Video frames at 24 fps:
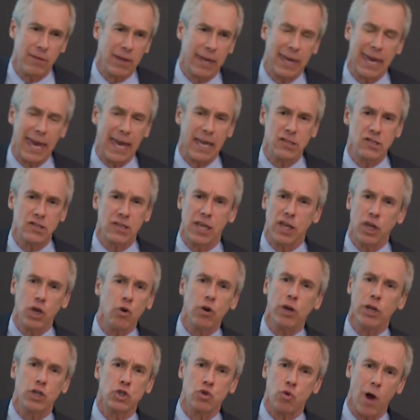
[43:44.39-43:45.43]
the case that you
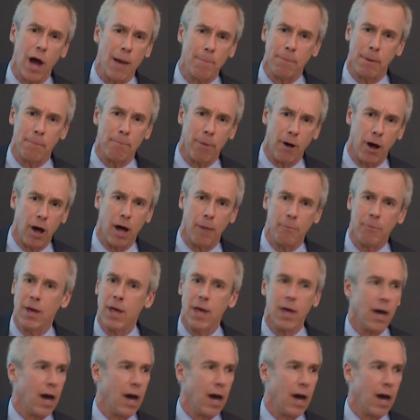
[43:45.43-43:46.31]
can drop a bomb